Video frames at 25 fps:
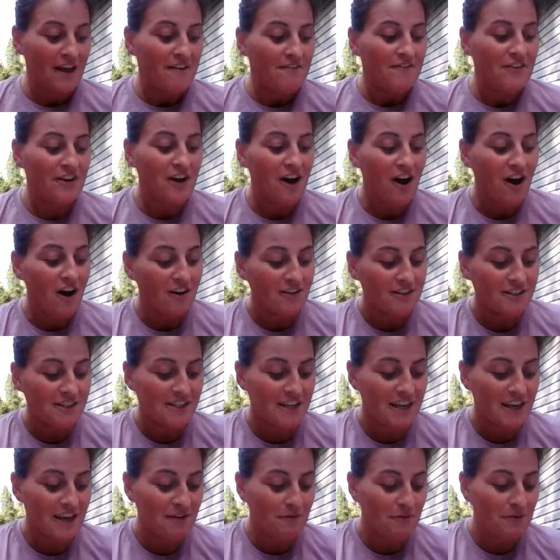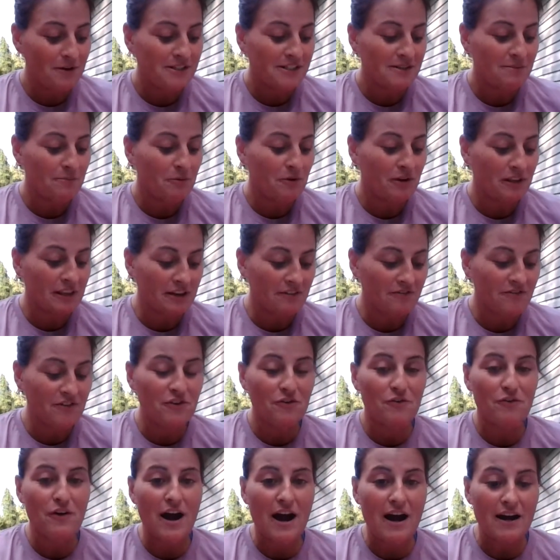Vygotsky was a
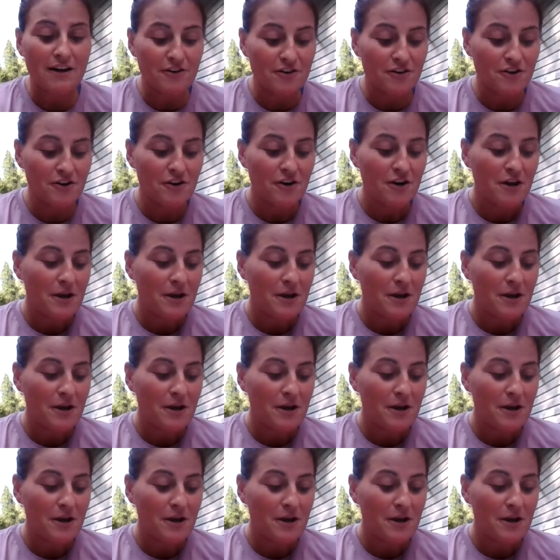prolific writer,